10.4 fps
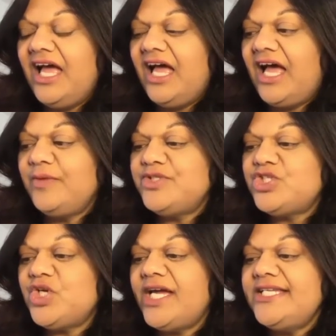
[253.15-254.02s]
I was
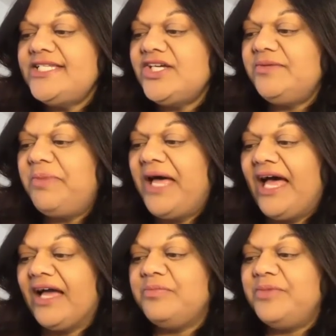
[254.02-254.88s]
trying to
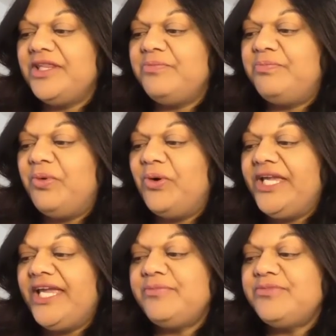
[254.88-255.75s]
unpack, but the boy
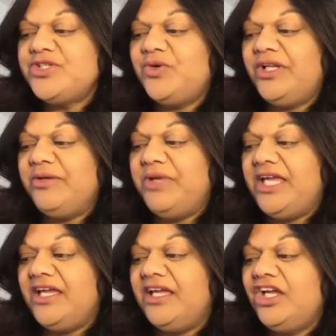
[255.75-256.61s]
kept calling
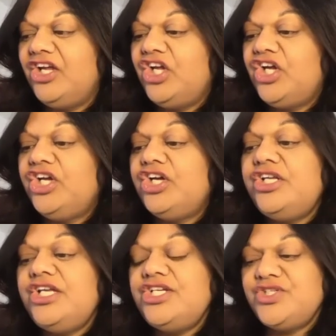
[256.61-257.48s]
me.
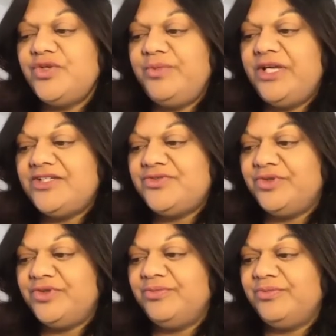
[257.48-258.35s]
Could he show me his
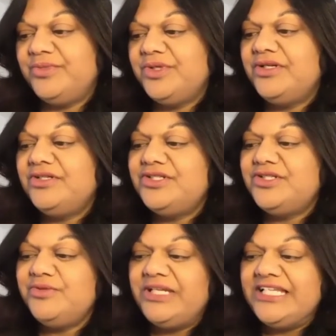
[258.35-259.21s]
room?
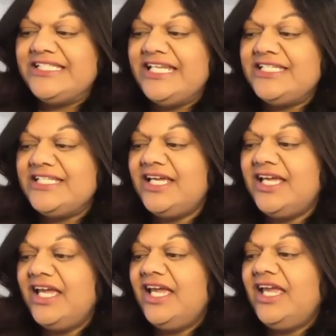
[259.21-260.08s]
Two minutes later,
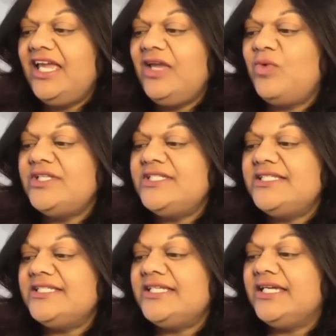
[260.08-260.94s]
he
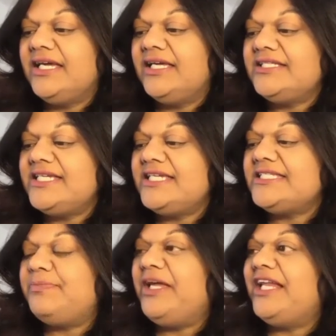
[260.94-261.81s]
wanted to, to
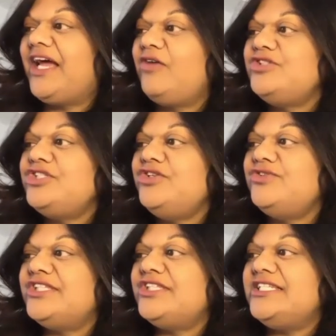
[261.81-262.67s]
explain how to
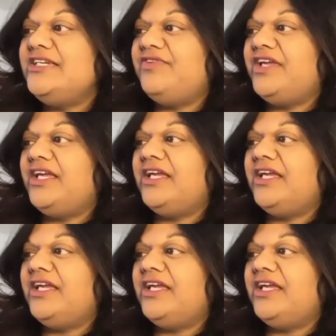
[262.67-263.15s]
use the TV.